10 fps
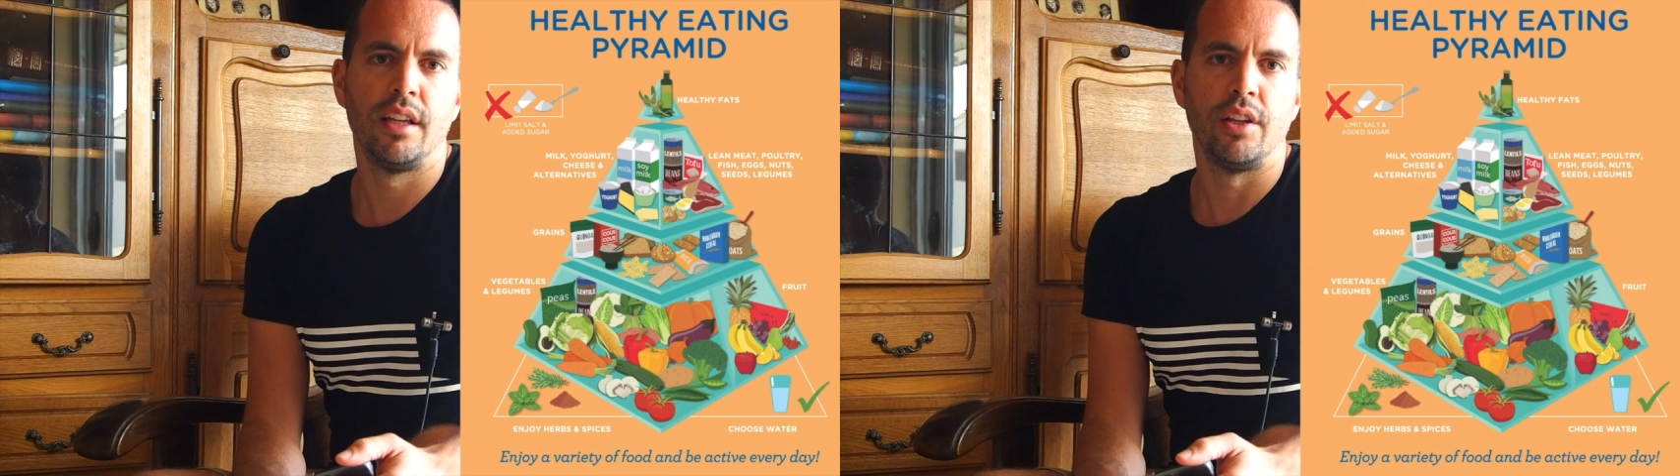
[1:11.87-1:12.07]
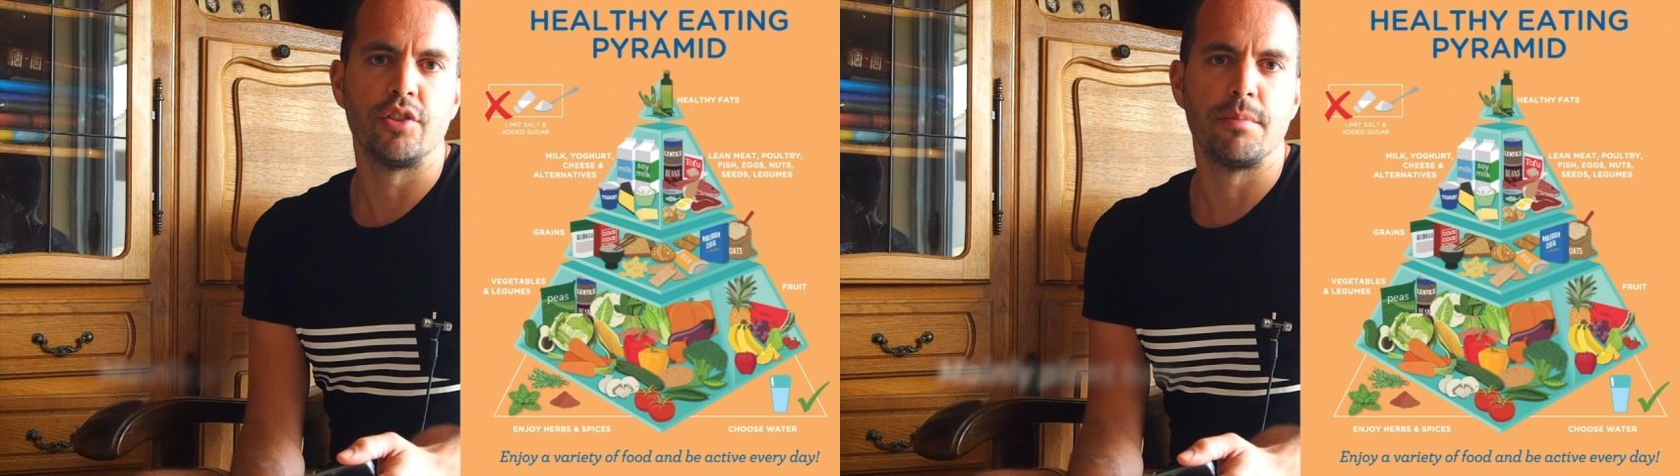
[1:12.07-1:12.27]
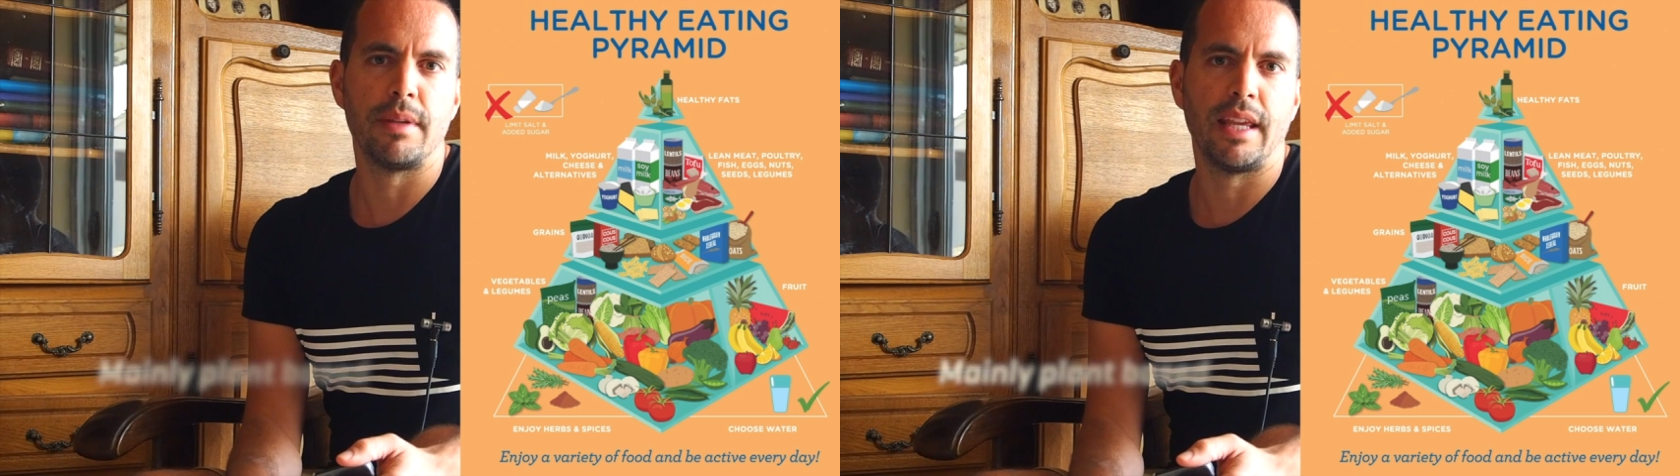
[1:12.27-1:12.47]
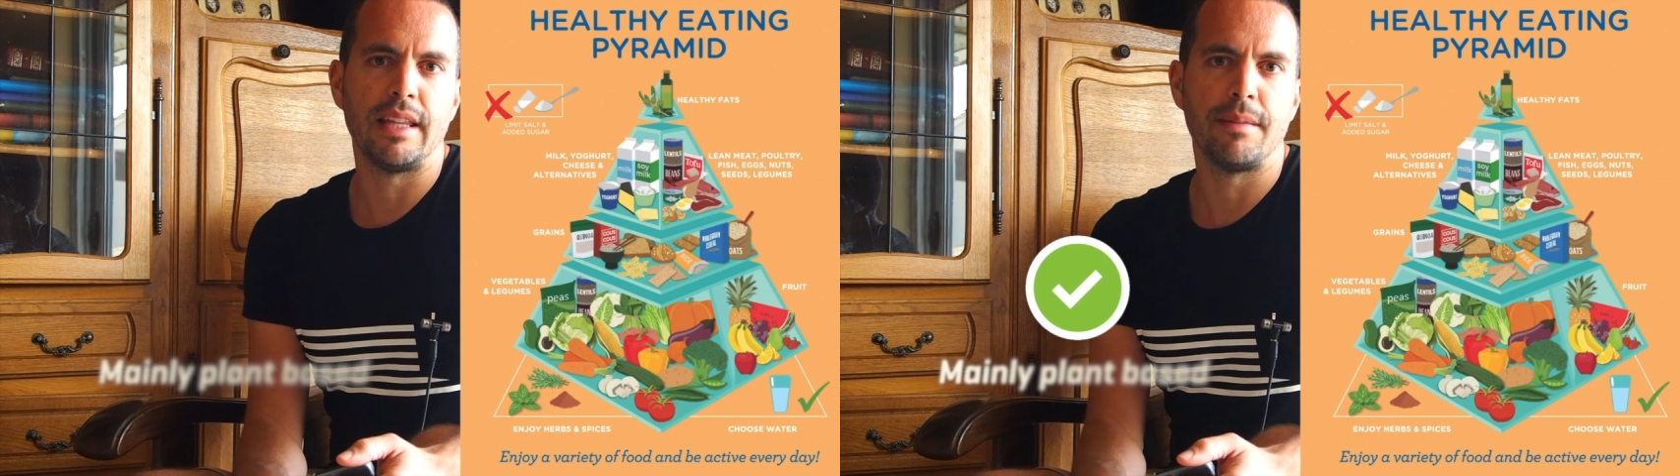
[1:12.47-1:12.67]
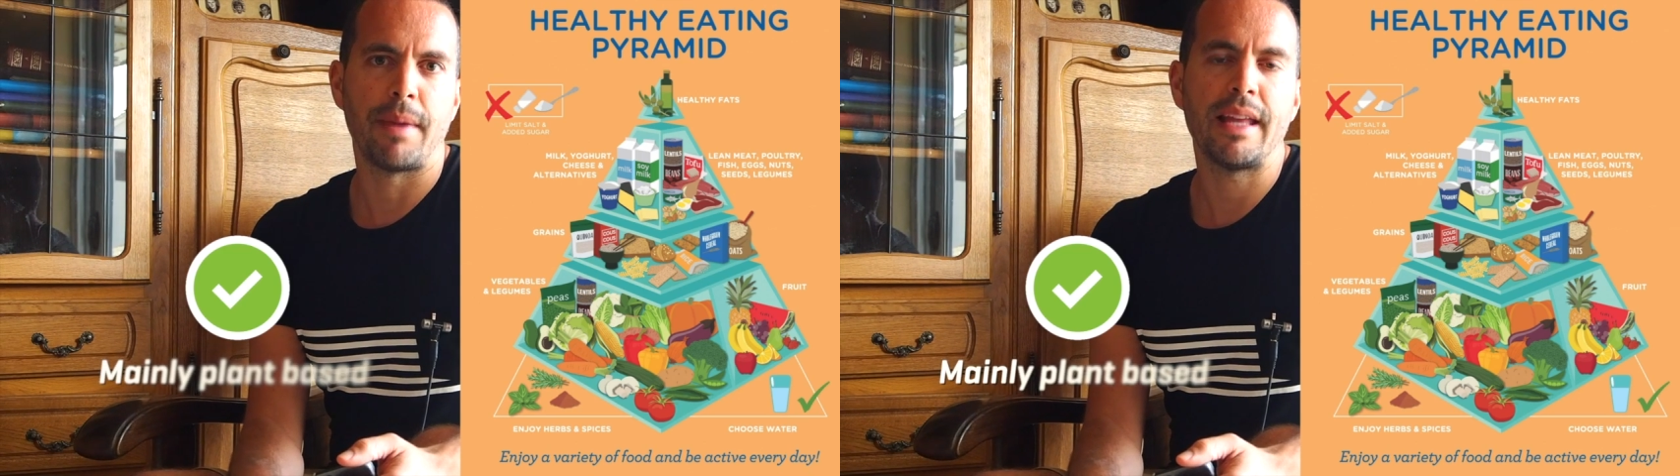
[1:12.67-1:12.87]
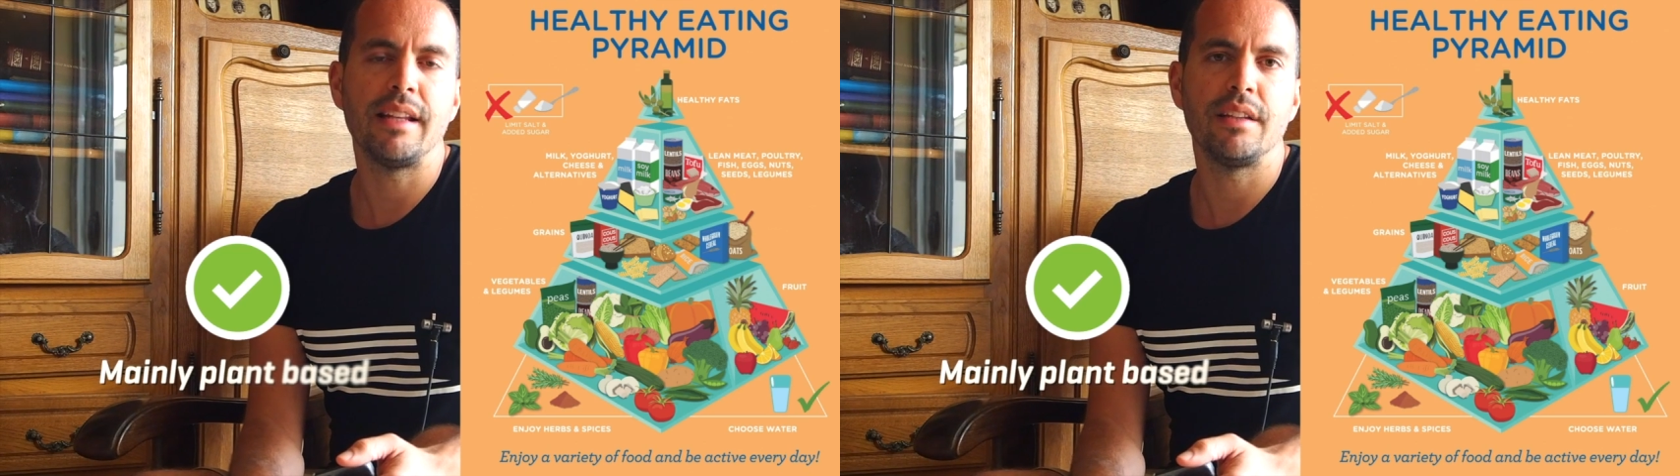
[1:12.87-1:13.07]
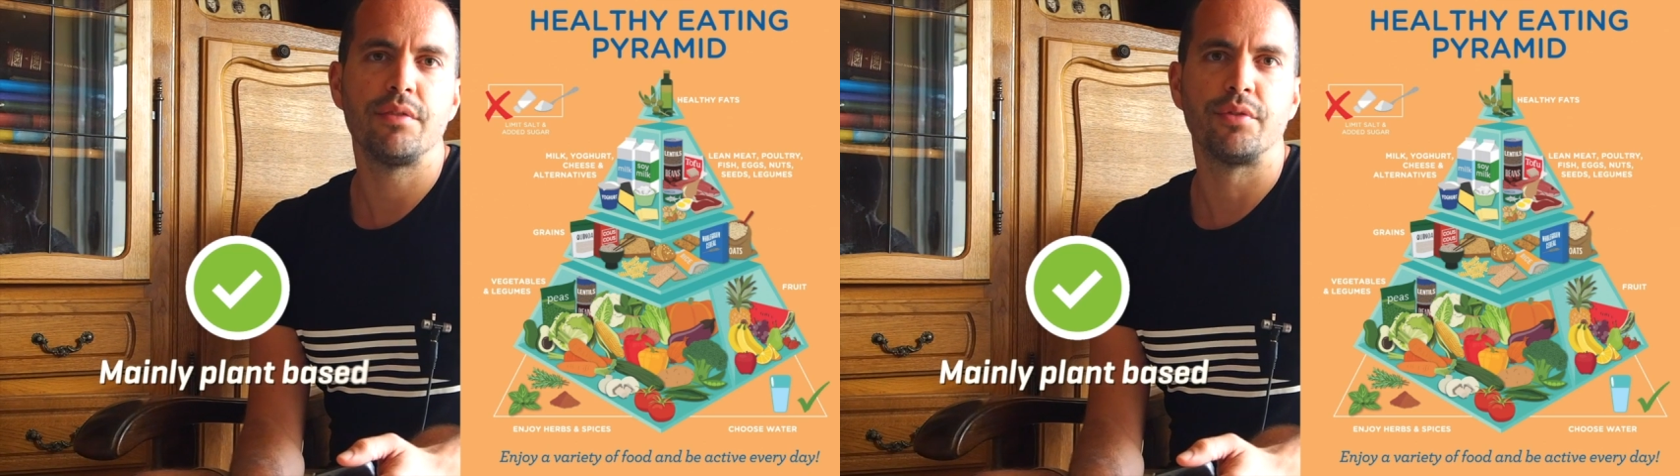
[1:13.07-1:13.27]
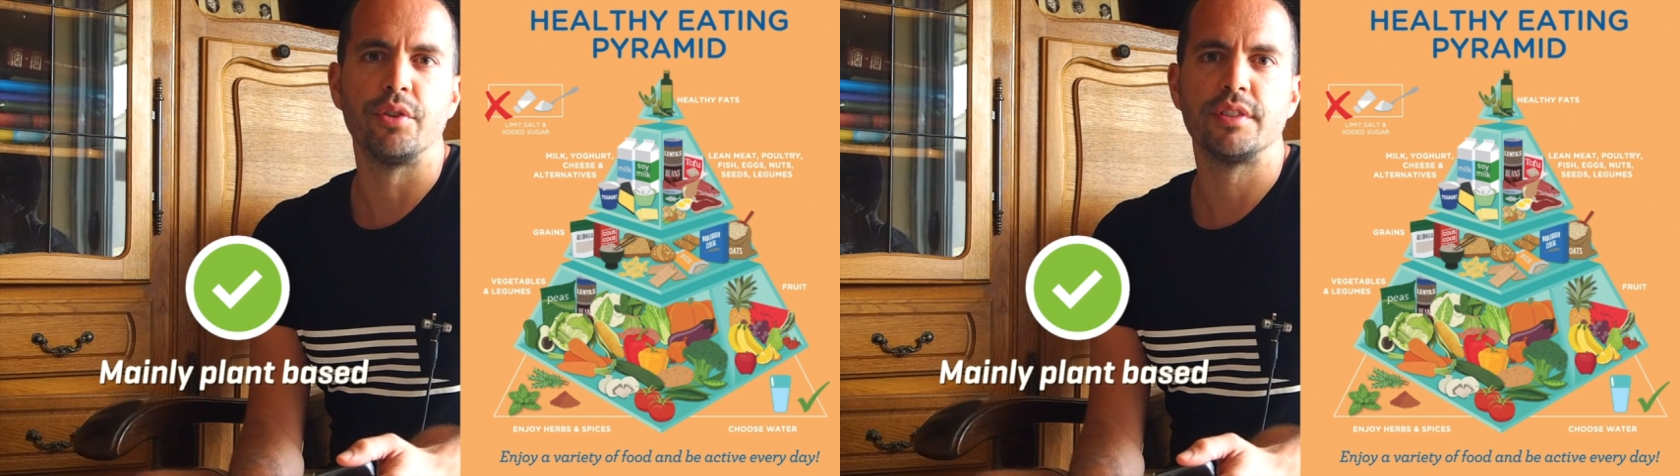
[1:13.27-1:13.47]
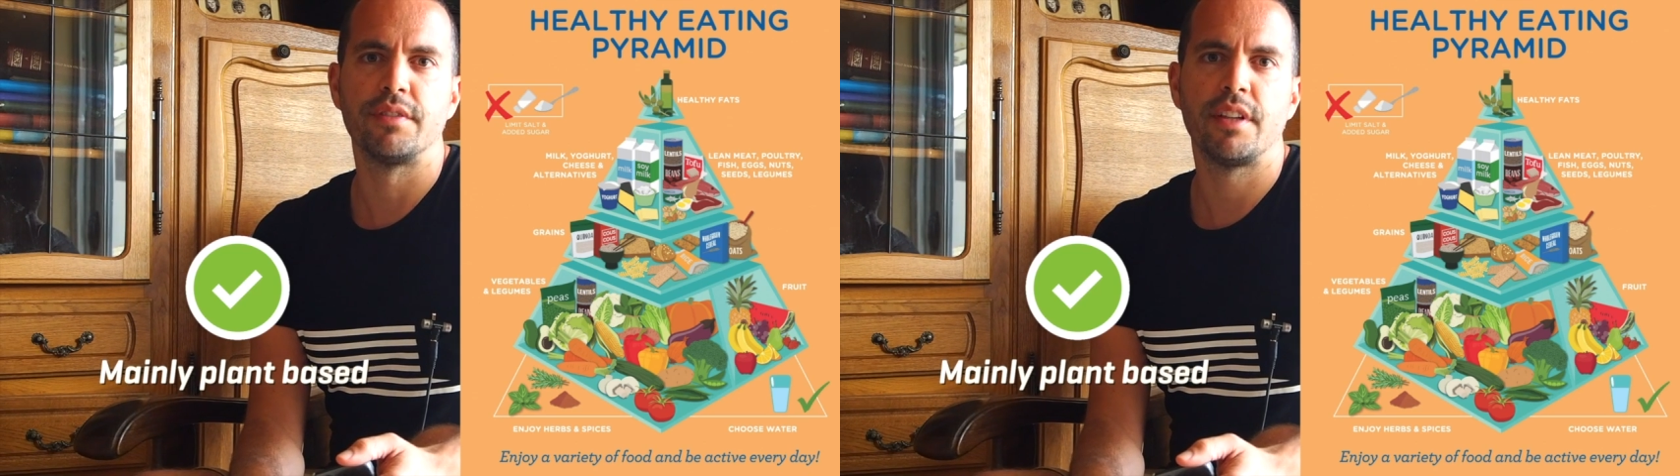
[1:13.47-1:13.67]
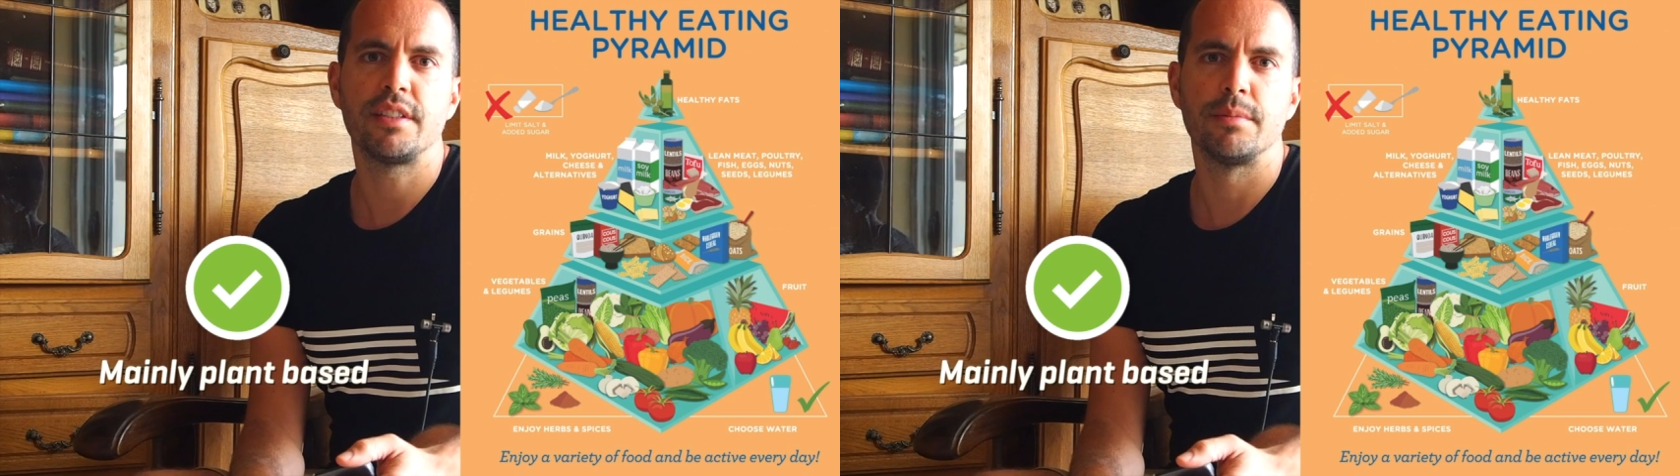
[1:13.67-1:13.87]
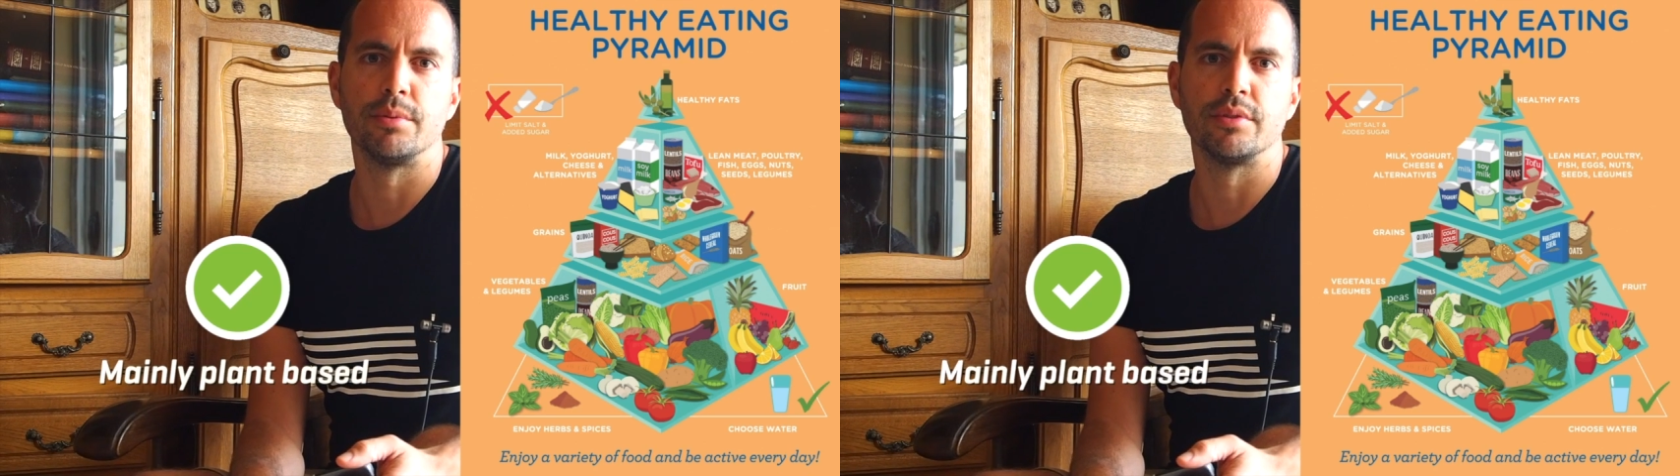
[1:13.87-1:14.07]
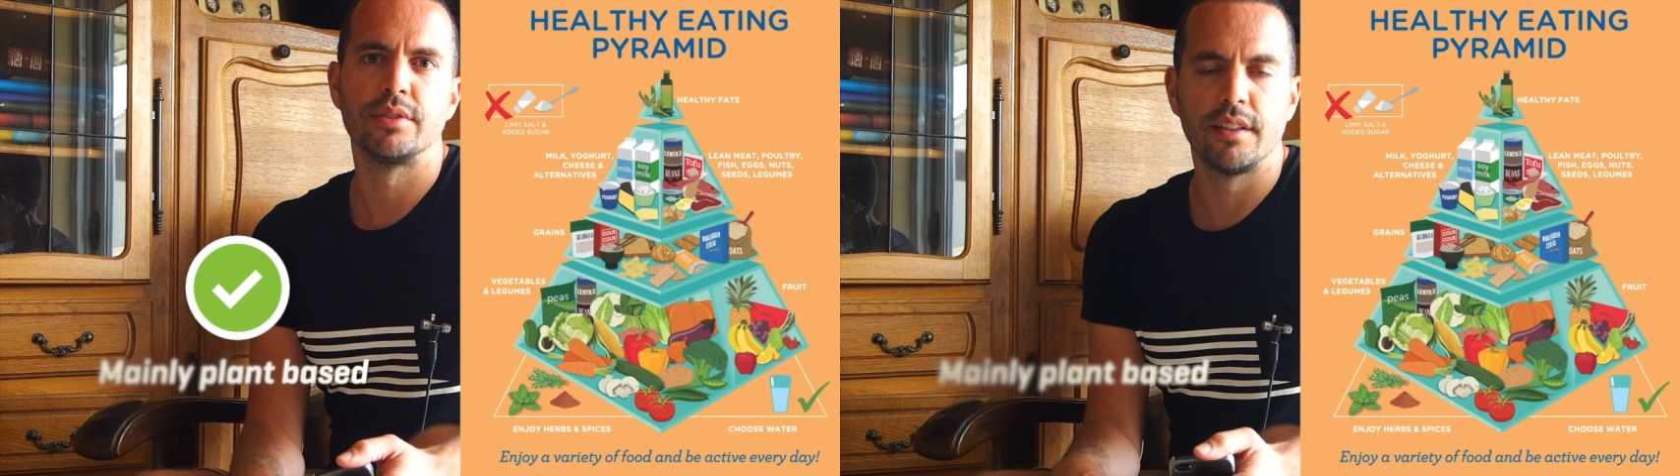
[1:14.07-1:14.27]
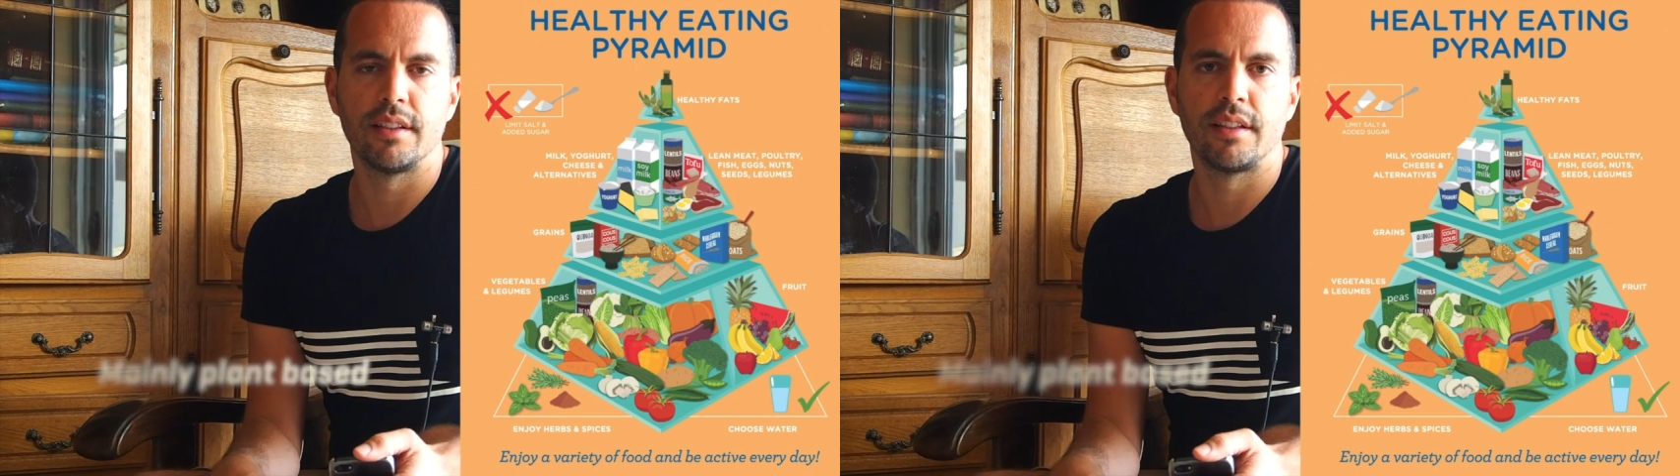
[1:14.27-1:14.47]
you should be eating mainly fruits and vegetables.